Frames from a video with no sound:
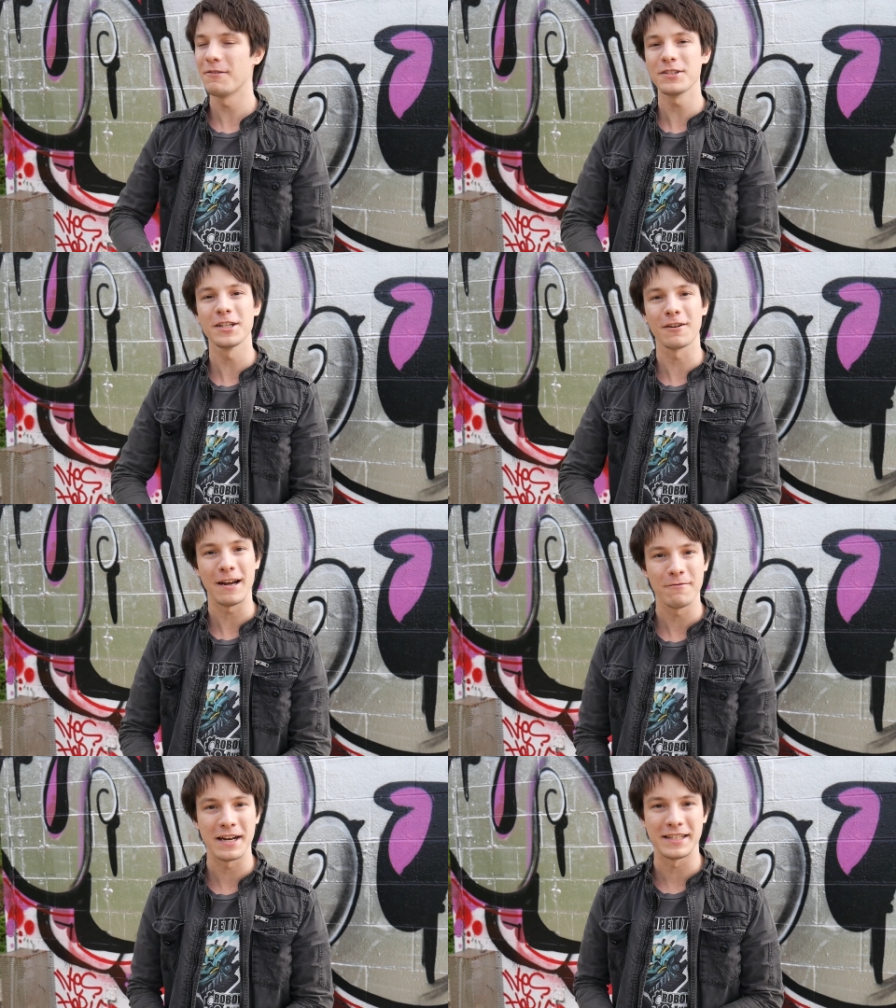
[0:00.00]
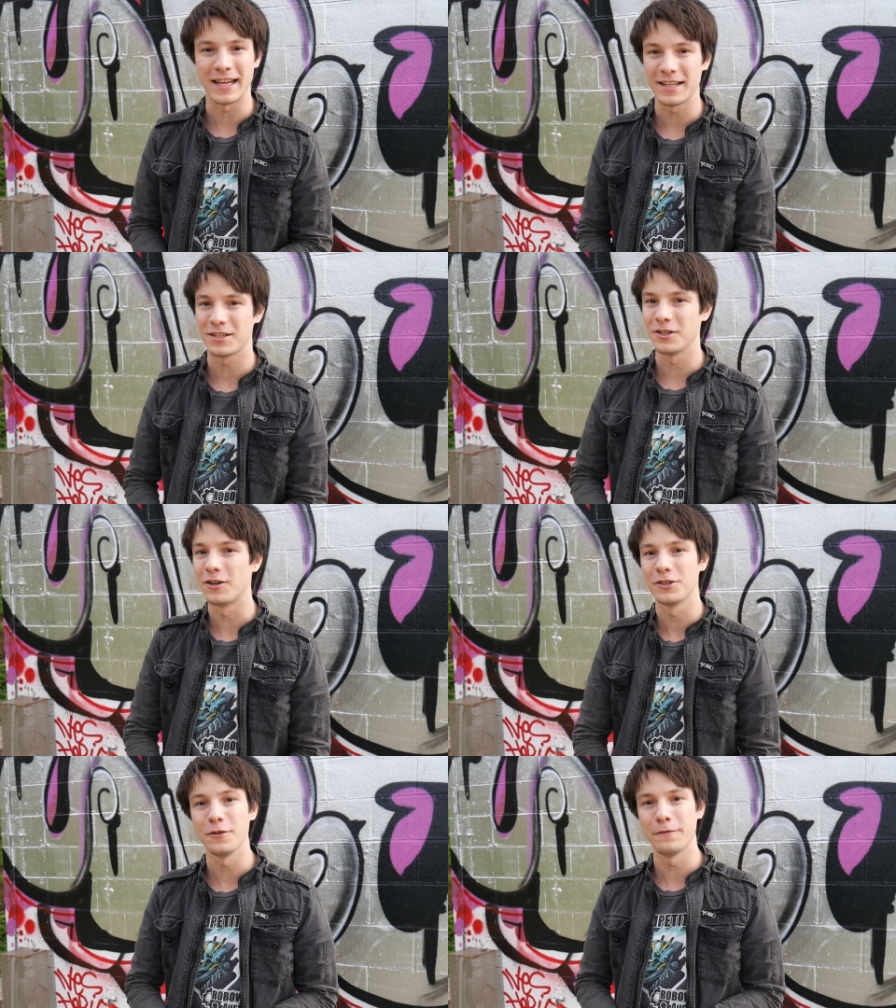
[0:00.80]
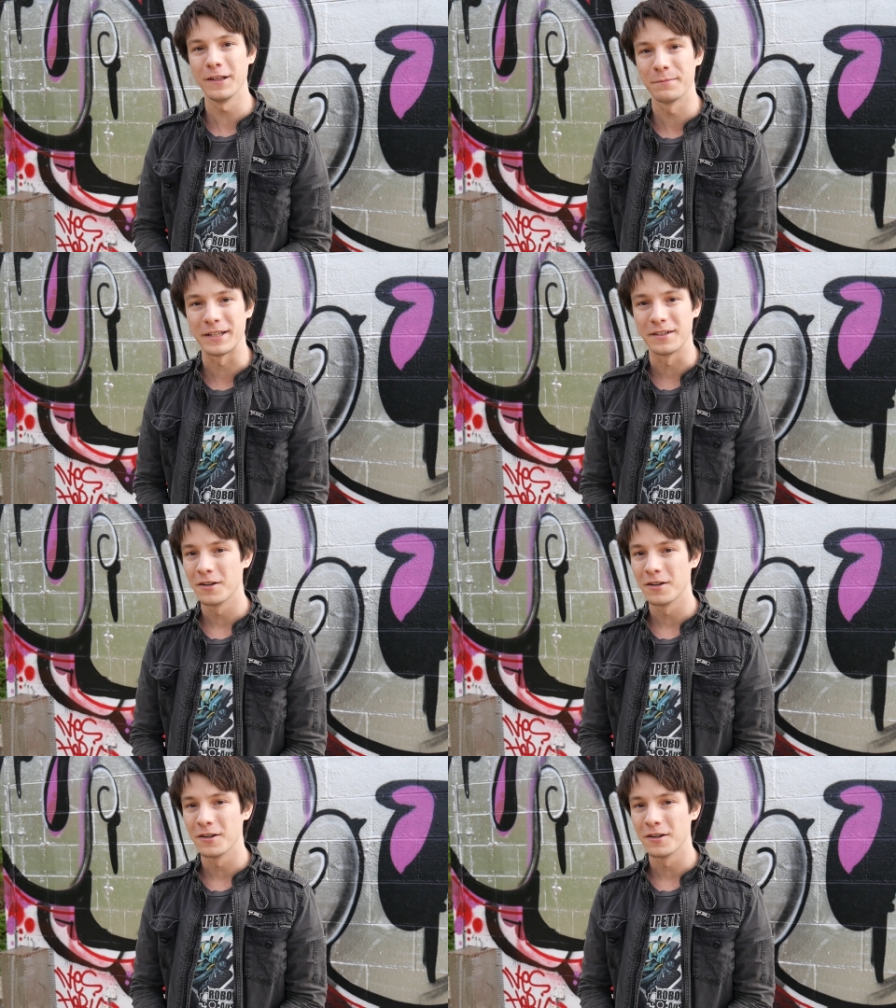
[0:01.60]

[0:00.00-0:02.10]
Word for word: what's a great way to test your new filament?